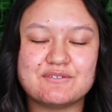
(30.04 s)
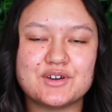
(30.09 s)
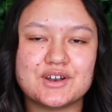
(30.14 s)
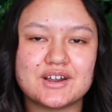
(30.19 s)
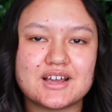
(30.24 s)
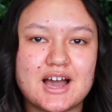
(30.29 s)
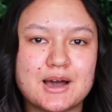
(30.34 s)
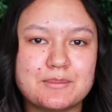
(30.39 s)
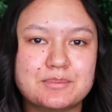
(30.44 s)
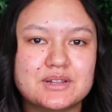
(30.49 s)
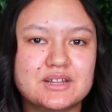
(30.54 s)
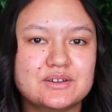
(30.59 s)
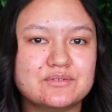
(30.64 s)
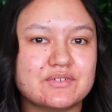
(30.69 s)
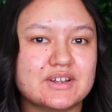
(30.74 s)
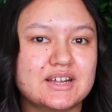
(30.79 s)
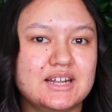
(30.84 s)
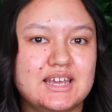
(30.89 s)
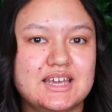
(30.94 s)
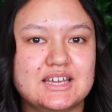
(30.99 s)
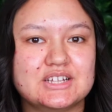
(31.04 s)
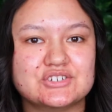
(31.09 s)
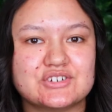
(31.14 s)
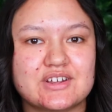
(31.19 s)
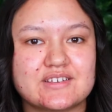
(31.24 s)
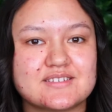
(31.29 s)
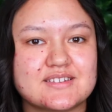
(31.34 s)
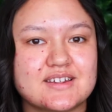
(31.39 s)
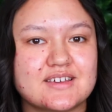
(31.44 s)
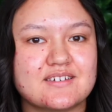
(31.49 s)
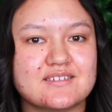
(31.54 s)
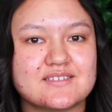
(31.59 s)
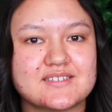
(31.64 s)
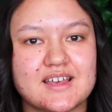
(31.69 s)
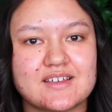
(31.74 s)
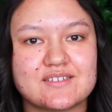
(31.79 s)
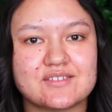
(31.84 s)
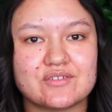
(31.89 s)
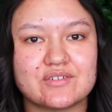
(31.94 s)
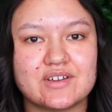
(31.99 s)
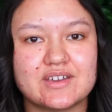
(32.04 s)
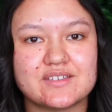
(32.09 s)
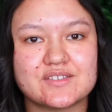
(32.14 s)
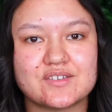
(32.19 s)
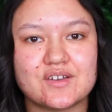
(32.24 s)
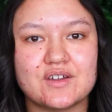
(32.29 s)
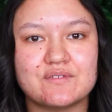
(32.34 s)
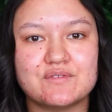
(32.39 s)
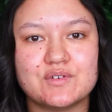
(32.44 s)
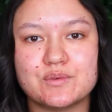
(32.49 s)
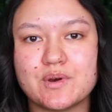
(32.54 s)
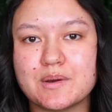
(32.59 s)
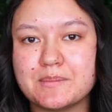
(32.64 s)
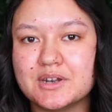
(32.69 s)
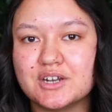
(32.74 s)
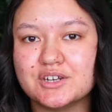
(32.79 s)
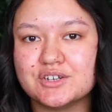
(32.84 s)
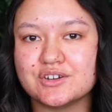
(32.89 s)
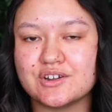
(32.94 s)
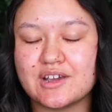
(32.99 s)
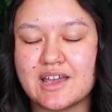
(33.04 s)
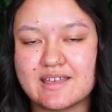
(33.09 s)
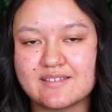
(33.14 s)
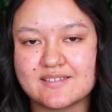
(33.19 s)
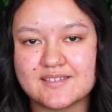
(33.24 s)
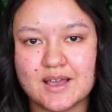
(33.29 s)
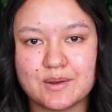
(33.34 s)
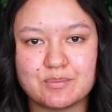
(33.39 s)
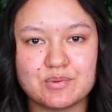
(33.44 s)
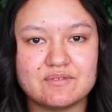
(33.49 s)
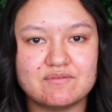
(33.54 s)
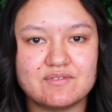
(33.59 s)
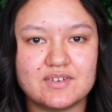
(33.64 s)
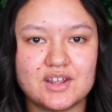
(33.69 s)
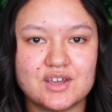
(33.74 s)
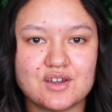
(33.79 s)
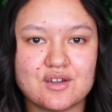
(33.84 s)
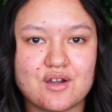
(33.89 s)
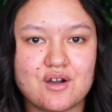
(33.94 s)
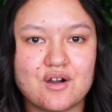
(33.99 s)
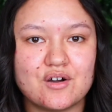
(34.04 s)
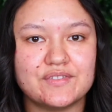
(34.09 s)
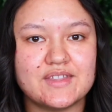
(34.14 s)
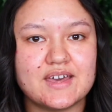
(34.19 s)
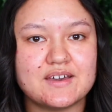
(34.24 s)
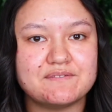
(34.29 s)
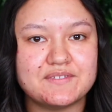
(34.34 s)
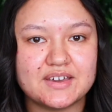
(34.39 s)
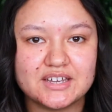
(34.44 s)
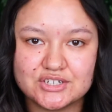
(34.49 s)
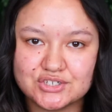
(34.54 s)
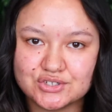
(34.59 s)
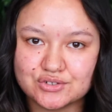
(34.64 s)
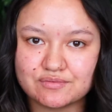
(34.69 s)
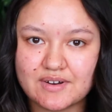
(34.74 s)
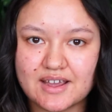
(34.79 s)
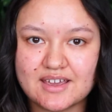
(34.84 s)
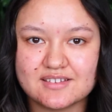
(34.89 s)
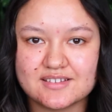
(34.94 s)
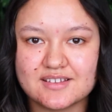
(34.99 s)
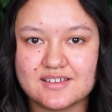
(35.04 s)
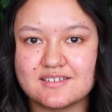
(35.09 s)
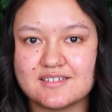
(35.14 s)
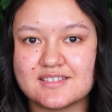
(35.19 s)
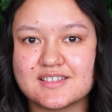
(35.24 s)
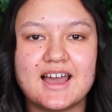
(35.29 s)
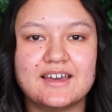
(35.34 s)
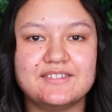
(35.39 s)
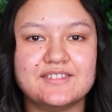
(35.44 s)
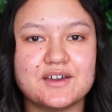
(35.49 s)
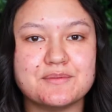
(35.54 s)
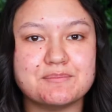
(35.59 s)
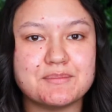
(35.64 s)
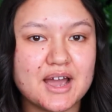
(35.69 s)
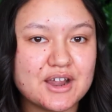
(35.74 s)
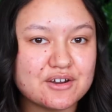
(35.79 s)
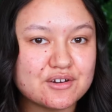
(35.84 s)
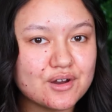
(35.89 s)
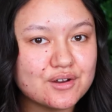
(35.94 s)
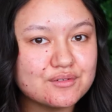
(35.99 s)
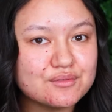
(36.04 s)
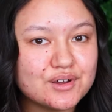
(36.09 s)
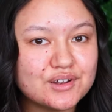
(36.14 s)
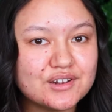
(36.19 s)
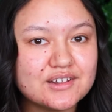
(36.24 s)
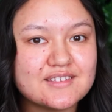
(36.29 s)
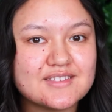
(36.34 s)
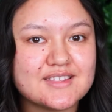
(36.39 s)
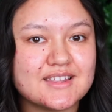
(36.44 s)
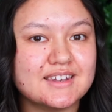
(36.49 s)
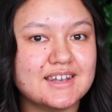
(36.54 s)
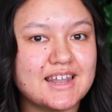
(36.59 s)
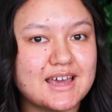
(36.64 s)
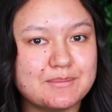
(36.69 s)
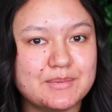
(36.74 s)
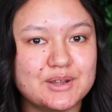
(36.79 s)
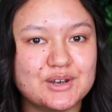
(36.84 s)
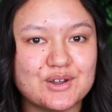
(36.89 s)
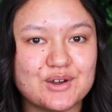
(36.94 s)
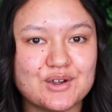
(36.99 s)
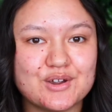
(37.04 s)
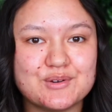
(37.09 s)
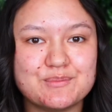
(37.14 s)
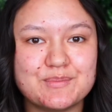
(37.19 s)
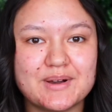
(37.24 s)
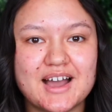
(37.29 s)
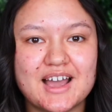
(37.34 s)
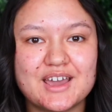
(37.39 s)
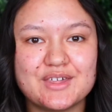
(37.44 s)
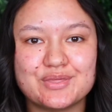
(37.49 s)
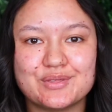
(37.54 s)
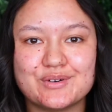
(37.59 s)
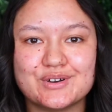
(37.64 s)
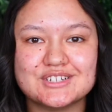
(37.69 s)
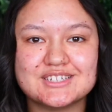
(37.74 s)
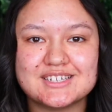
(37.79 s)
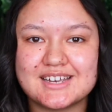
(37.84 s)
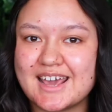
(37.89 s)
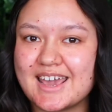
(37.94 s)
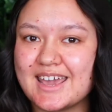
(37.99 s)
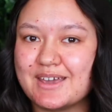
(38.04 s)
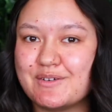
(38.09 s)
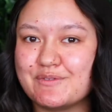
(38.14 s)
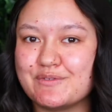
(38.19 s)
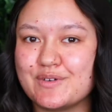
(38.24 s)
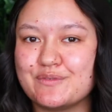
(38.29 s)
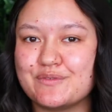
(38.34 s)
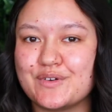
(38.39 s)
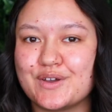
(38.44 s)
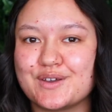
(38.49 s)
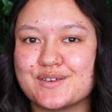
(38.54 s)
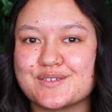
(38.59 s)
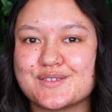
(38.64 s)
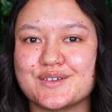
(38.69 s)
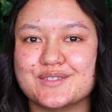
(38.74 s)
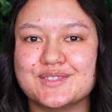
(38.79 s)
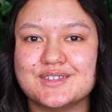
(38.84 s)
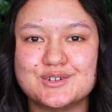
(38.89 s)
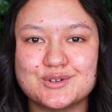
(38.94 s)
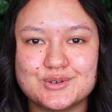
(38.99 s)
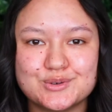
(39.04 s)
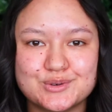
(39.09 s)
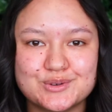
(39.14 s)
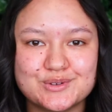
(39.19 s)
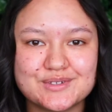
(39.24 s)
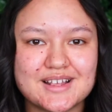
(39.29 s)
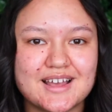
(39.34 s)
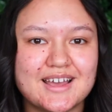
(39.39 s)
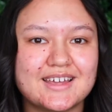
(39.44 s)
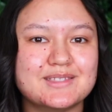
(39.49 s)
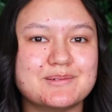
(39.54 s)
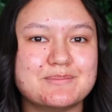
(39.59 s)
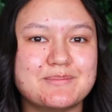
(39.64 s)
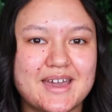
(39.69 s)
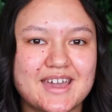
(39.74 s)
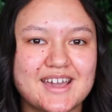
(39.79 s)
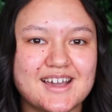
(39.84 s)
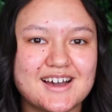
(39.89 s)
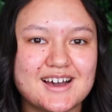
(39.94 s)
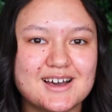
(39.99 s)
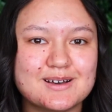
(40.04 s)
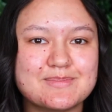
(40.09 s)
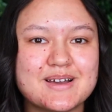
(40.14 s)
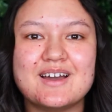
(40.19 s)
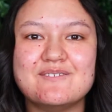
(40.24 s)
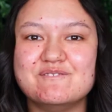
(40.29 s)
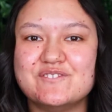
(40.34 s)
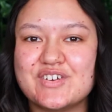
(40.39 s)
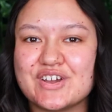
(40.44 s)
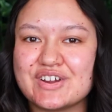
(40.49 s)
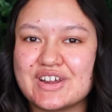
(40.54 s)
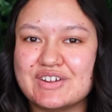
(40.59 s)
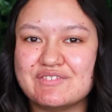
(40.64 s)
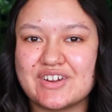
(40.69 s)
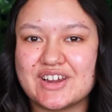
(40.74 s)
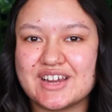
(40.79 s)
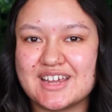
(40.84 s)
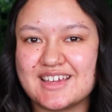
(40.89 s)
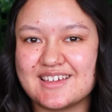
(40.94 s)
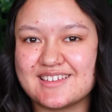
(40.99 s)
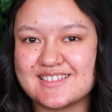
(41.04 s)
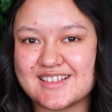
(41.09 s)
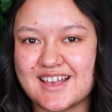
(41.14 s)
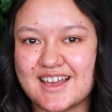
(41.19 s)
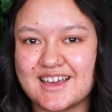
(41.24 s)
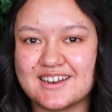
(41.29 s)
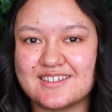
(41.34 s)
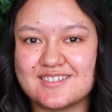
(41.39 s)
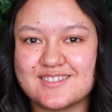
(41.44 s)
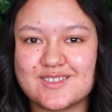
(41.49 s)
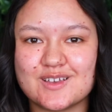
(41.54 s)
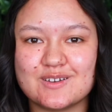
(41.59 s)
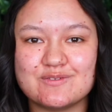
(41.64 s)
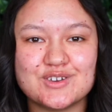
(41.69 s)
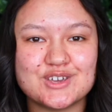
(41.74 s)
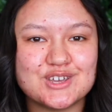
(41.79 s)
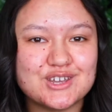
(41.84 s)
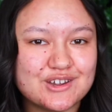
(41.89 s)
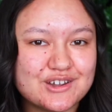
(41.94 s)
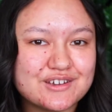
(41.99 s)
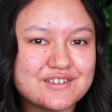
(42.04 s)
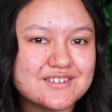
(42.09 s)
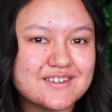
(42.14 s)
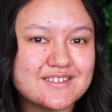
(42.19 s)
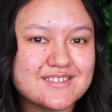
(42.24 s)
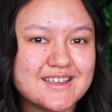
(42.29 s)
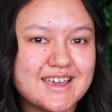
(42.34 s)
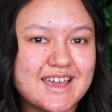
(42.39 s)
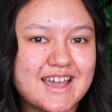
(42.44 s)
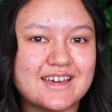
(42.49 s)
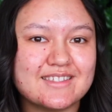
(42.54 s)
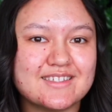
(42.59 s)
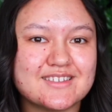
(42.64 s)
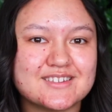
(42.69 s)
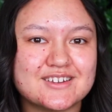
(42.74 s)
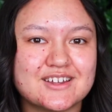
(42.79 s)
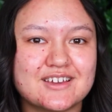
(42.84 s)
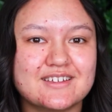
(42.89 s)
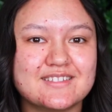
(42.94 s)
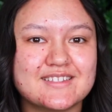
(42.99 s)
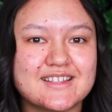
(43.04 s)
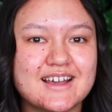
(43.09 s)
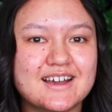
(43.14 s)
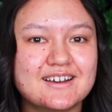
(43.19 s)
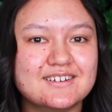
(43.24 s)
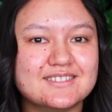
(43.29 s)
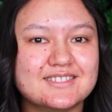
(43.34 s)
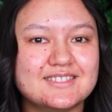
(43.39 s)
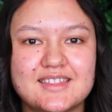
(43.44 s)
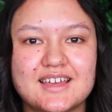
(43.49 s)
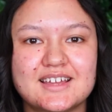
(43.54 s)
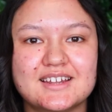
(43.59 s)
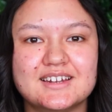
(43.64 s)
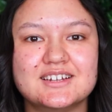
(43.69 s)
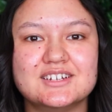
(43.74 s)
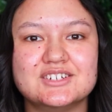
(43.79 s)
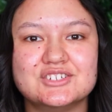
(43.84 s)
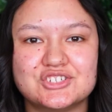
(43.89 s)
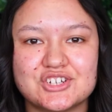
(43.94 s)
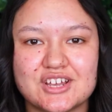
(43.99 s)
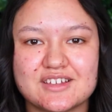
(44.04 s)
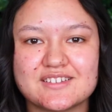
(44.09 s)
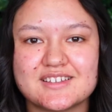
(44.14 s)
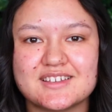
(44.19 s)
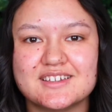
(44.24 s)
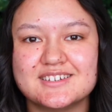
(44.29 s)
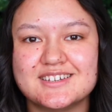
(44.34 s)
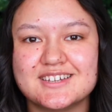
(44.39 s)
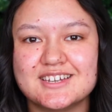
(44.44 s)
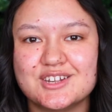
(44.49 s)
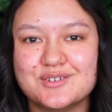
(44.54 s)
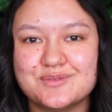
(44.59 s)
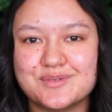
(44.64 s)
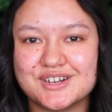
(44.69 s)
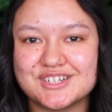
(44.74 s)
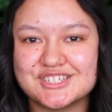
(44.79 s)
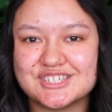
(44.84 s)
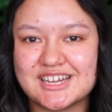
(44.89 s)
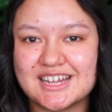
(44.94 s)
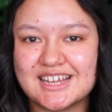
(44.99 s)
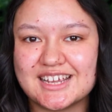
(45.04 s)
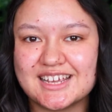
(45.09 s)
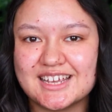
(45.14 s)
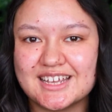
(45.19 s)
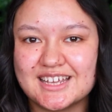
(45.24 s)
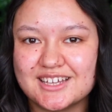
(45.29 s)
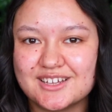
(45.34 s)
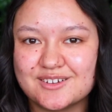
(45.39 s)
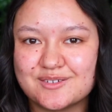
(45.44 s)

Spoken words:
got a couple of really interesting accessories, so if you want me to do a separate video on their facial razors and their micro rollers, then let me know. But I thought today, if we focus on the tools and the makeup, I'm very, very excited. So if you're curious to see how this turns out, then just continue watching.